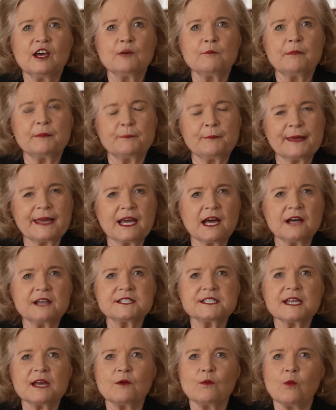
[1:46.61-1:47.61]
but
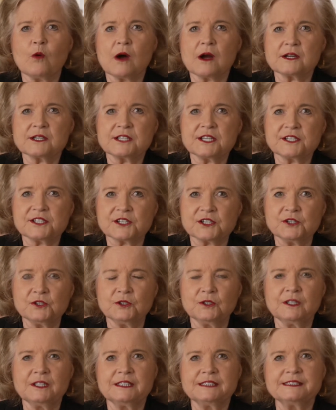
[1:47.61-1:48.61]
because I walked to
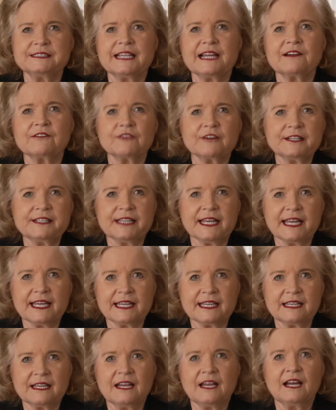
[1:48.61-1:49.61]
school every
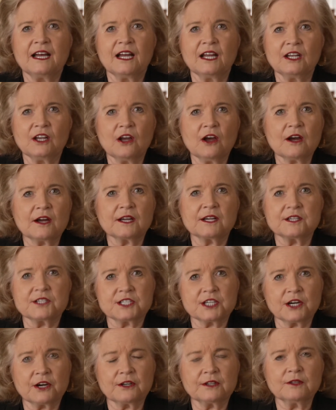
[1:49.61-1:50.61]
day along
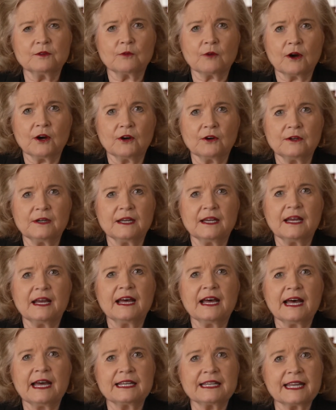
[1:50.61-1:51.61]
Sheridan Road
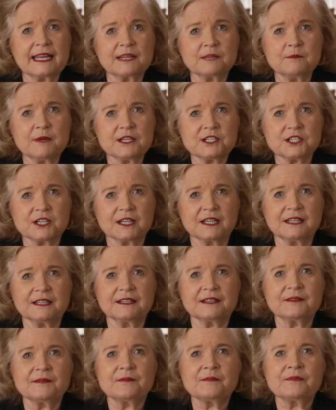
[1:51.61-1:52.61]
on Lake
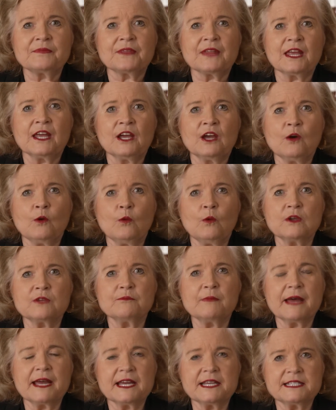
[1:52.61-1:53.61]
Michigan with
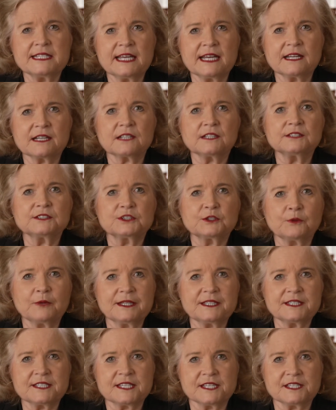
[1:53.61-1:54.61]
my identical
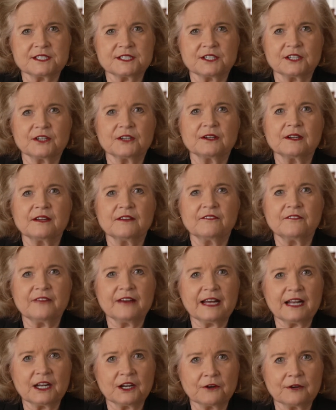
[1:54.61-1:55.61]
twin sister,
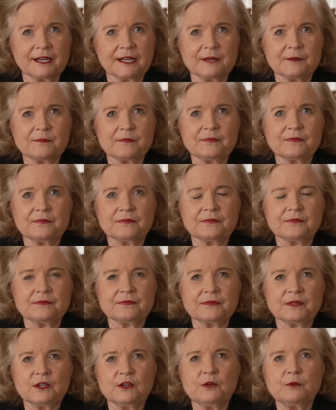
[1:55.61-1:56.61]
Valerie
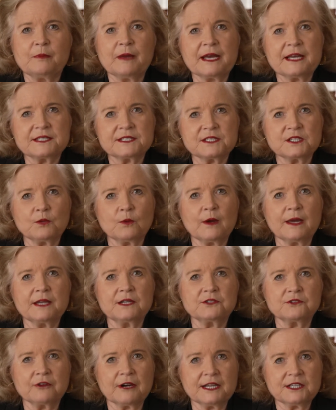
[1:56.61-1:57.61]
who passed away
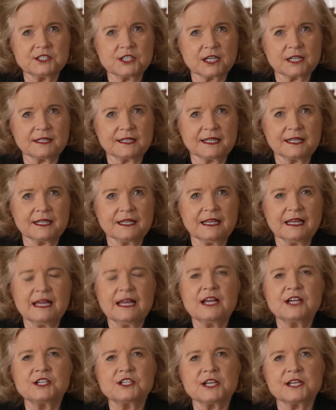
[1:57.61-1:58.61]
tragically
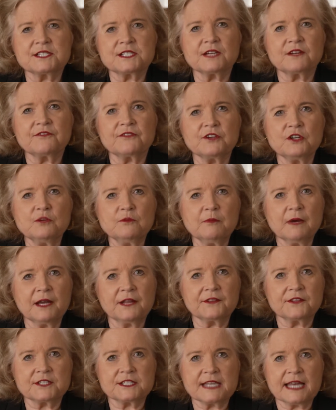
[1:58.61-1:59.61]
just a few
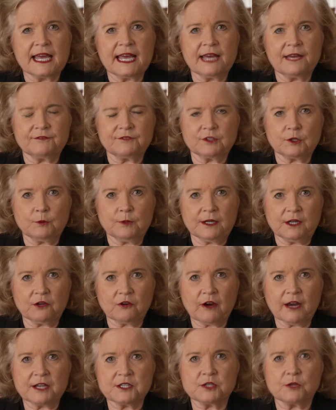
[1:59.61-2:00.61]
months after we
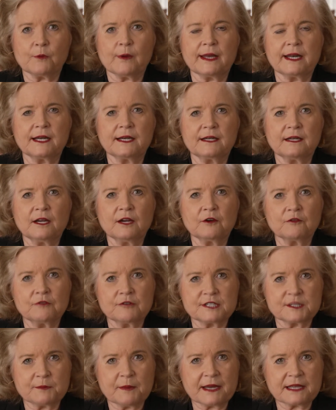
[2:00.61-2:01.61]
graduated,
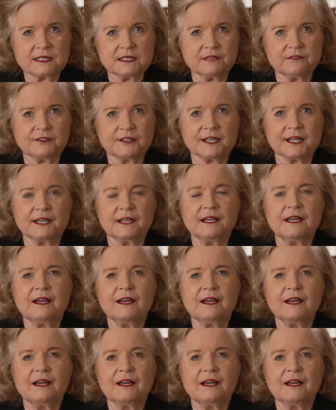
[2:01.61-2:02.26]
respectively,